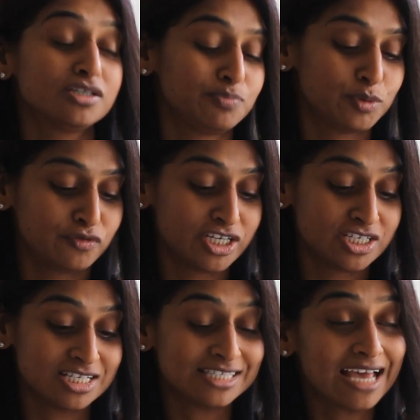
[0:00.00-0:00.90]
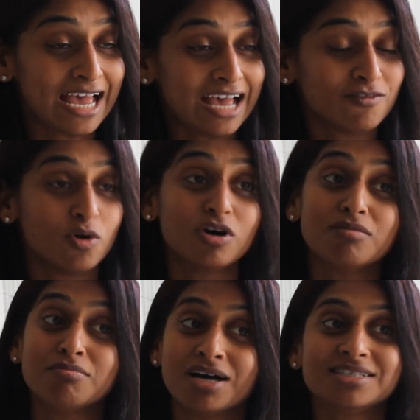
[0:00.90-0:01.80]
professionals have
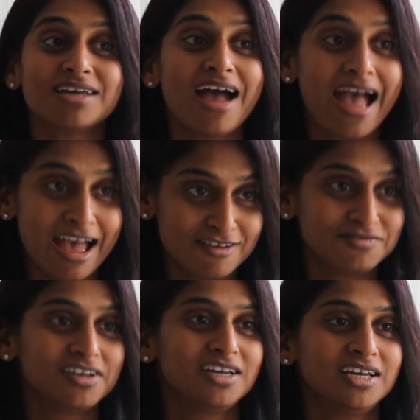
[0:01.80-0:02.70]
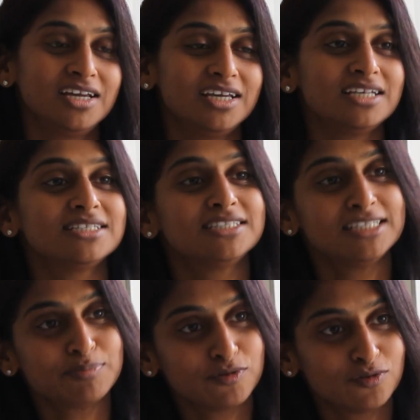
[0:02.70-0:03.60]
or must have is
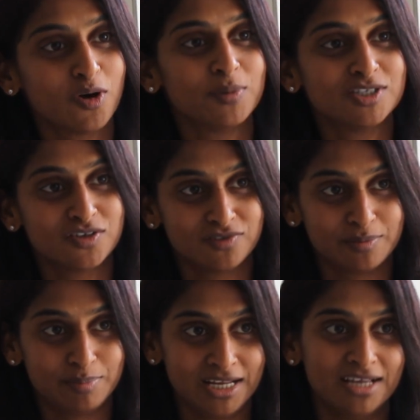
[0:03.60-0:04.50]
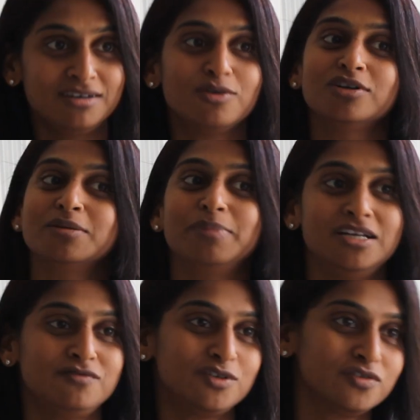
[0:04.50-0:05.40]
the performance of the player or the
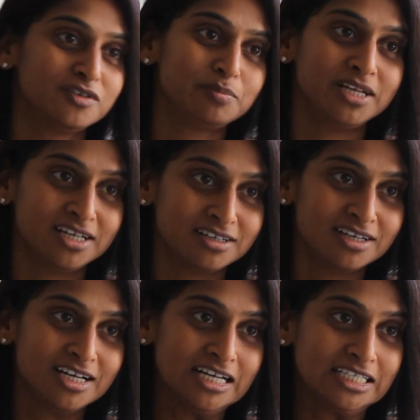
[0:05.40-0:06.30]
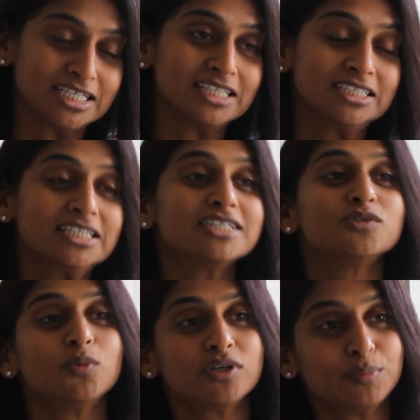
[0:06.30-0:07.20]
benefit of the player. Nothing is more